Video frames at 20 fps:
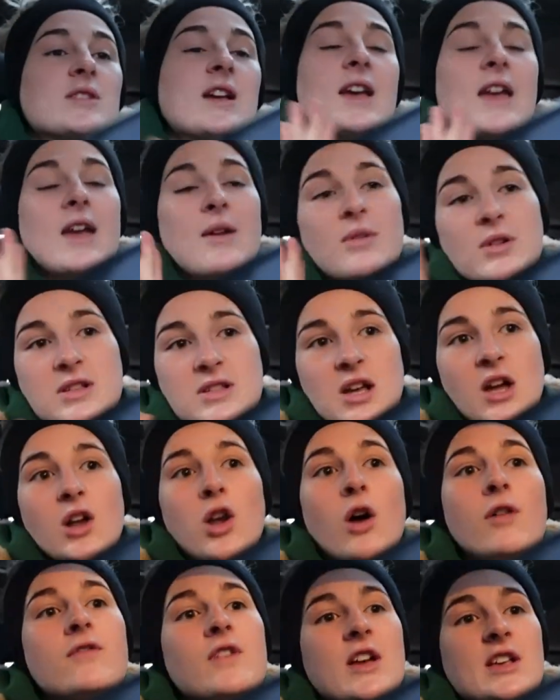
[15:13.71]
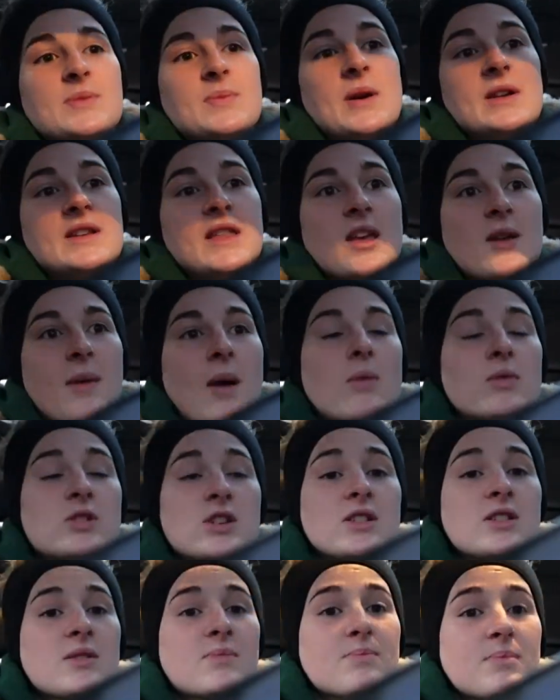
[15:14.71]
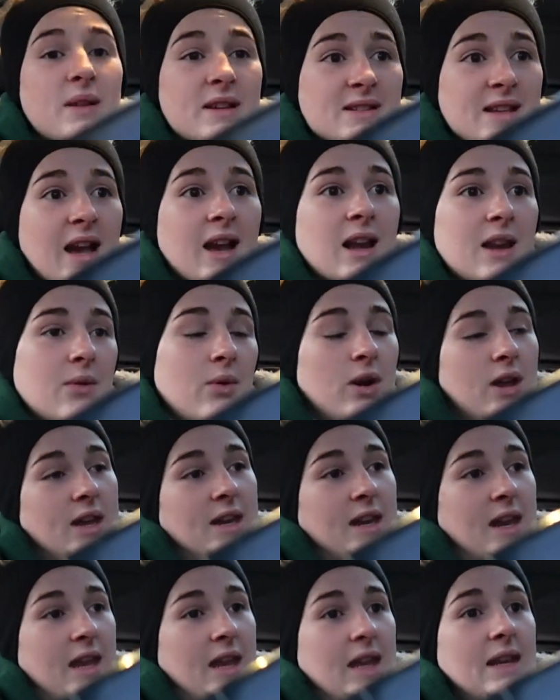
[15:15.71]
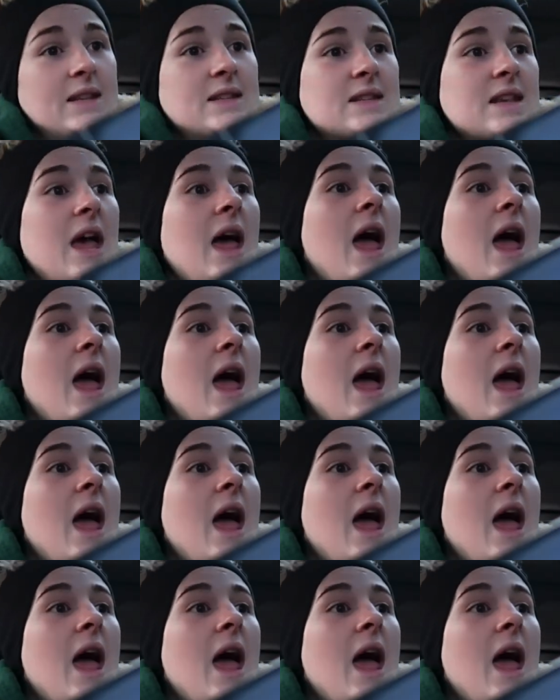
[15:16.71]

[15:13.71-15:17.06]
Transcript: Like, it was a lot for his brain to think about, which is exactly what he needs.